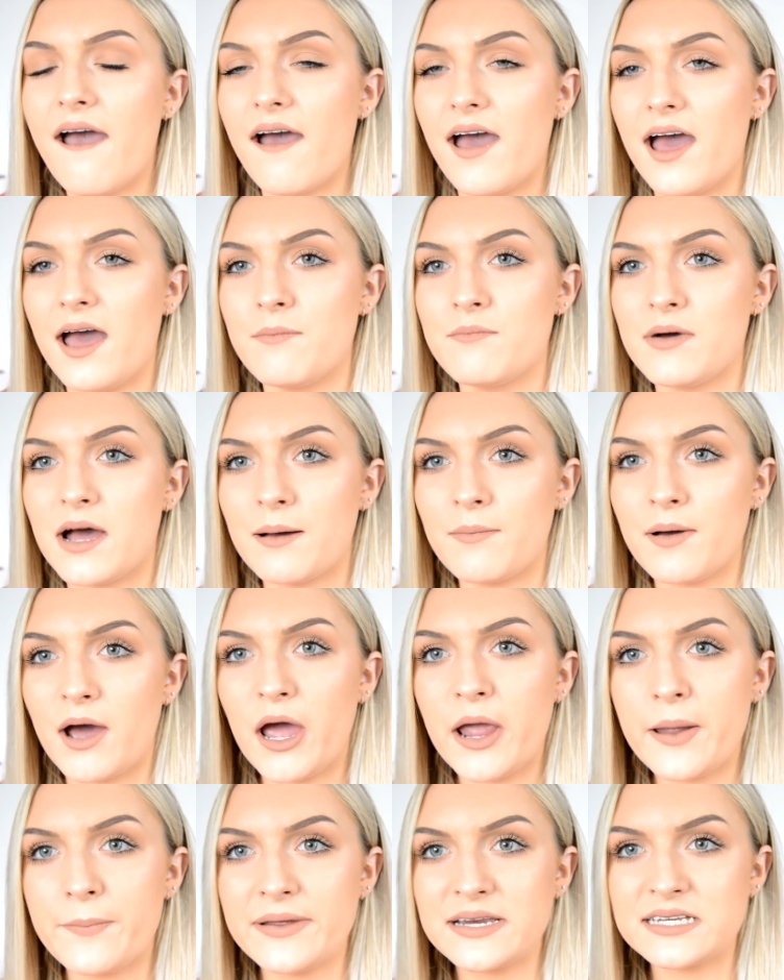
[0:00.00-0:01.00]
I'm
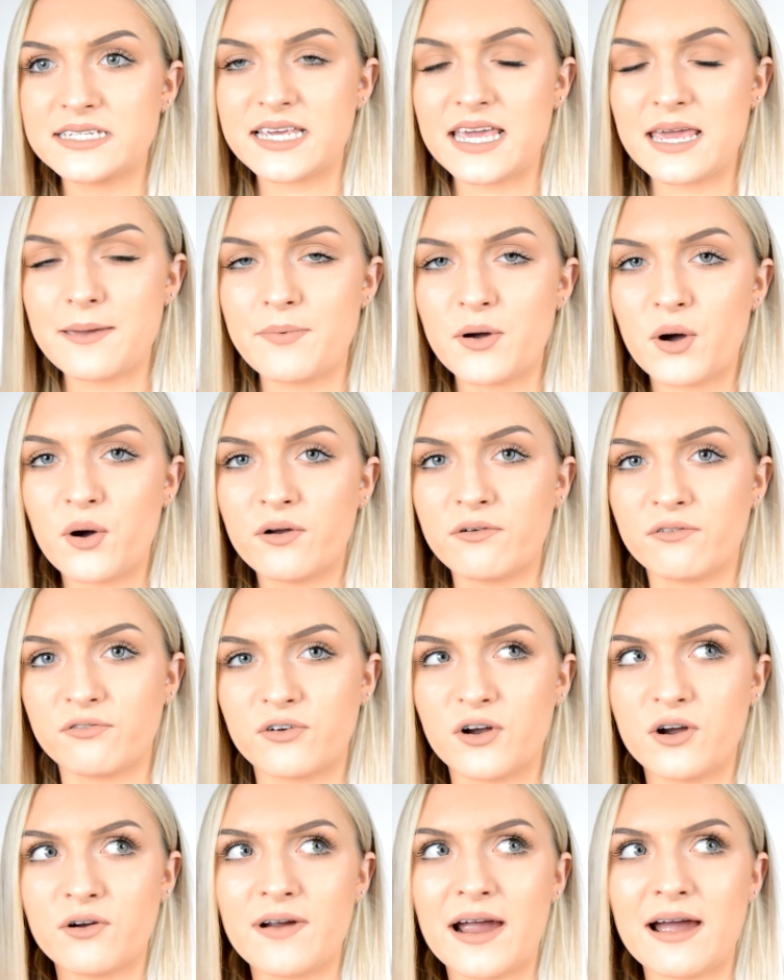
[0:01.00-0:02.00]
hoping to keep it on
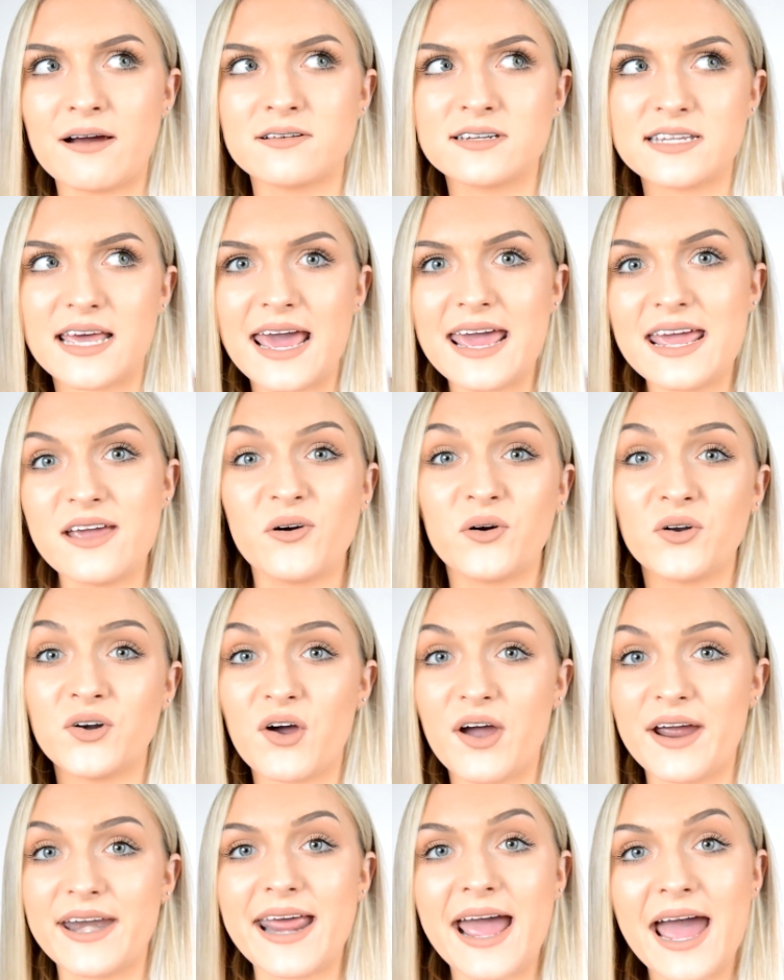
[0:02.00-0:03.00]
for around 8 or
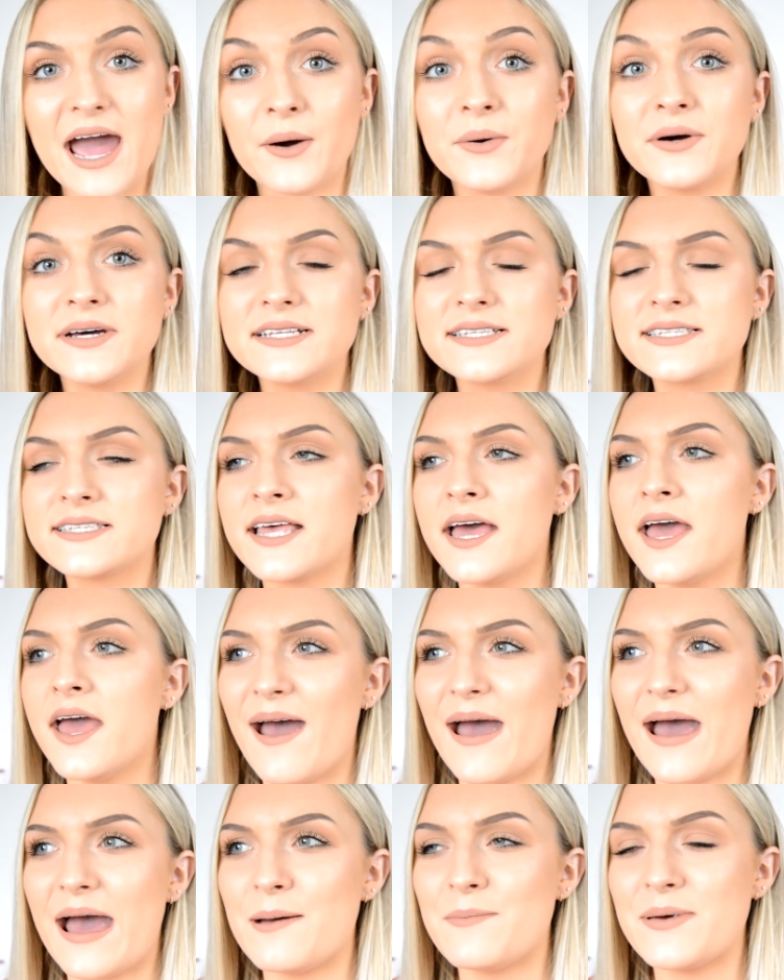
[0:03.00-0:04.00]
9 hours,
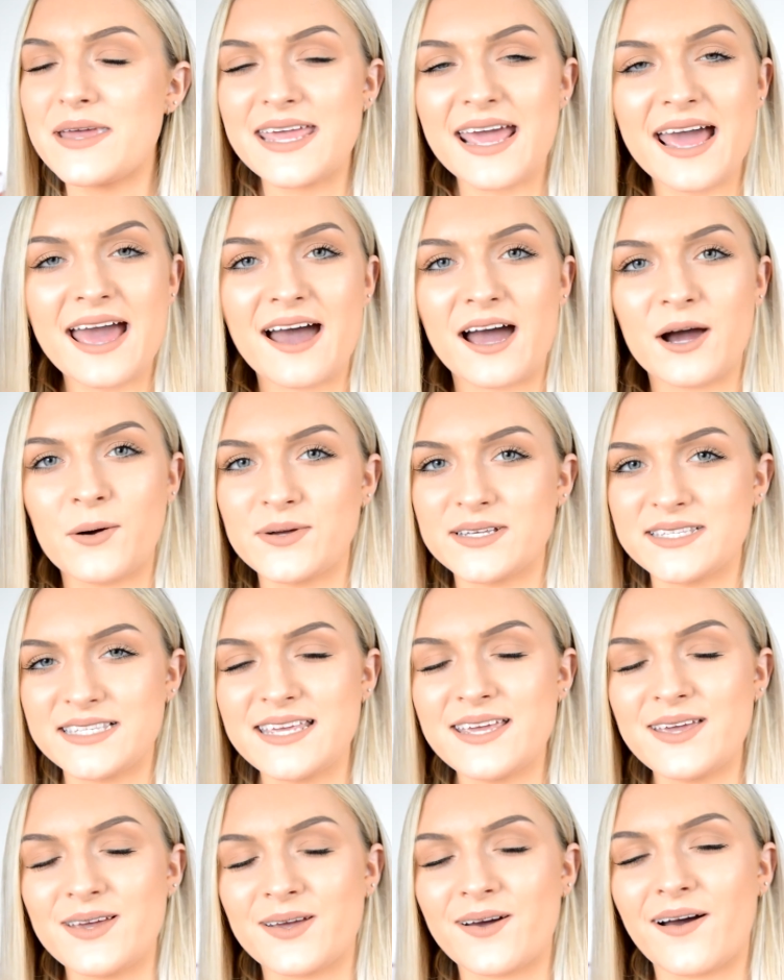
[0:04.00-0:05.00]
but yeah, I will
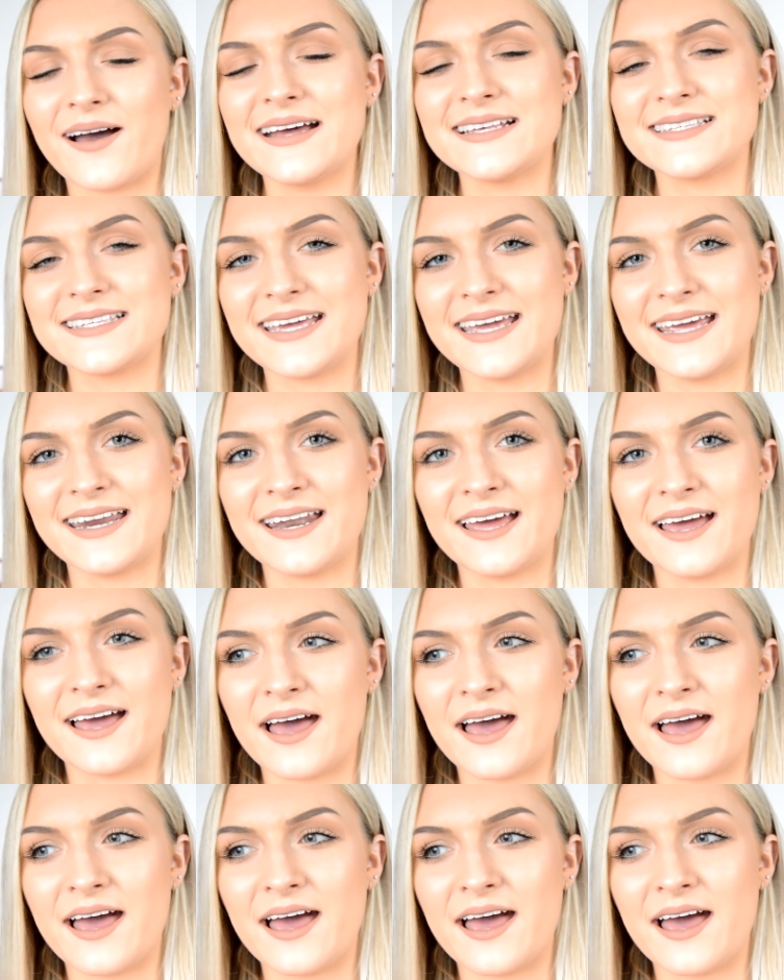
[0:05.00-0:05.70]
see you guys in